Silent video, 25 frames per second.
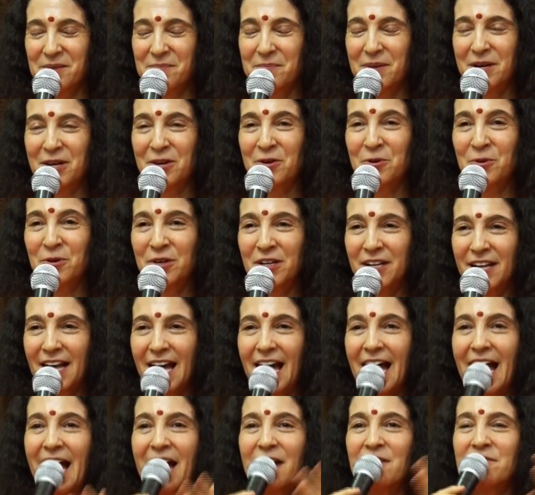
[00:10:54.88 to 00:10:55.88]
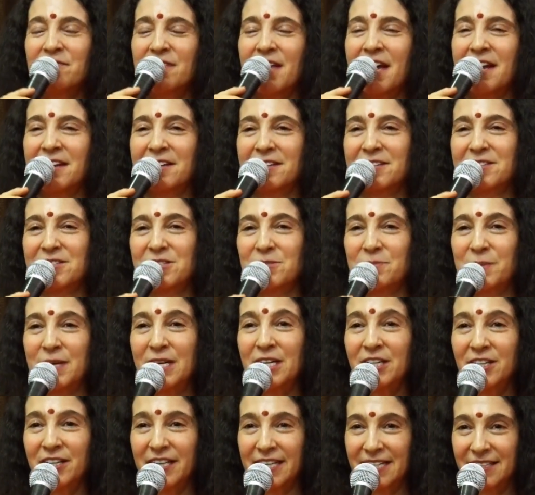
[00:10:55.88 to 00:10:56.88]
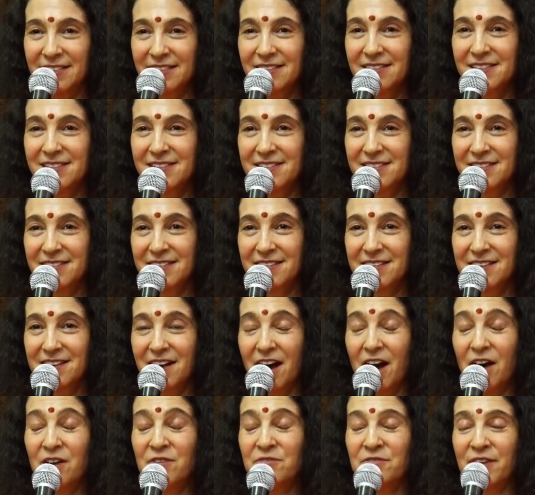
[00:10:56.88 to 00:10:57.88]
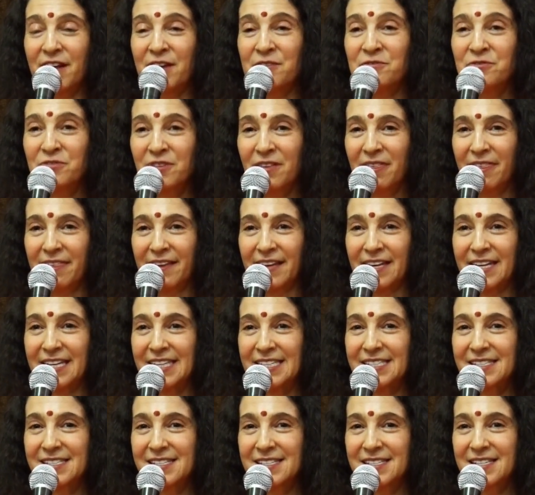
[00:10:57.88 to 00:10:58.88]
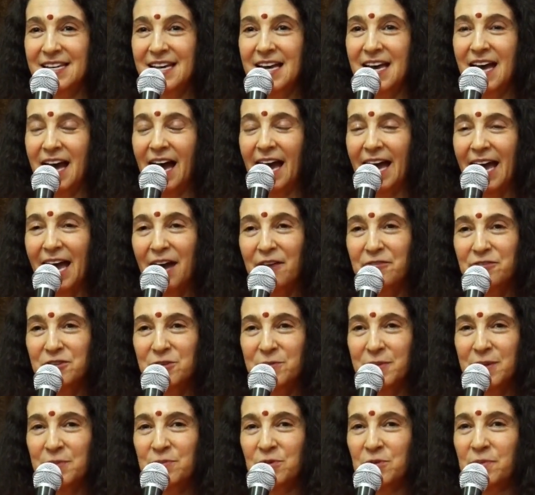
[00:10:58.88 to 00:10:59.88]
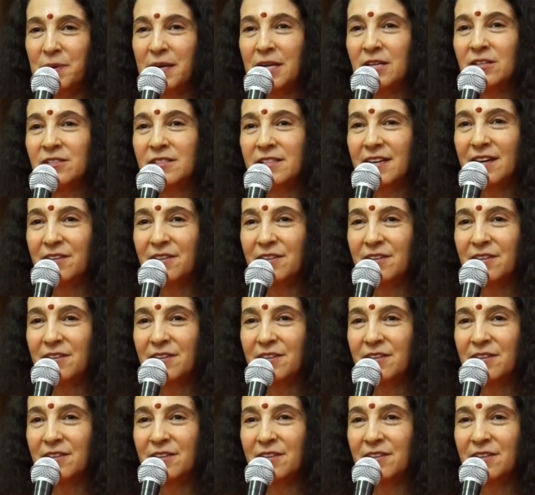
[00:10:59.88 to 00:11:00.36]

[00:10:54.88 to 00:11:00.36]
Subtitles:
But in order to have that experience of everythingness, I have to be prepared to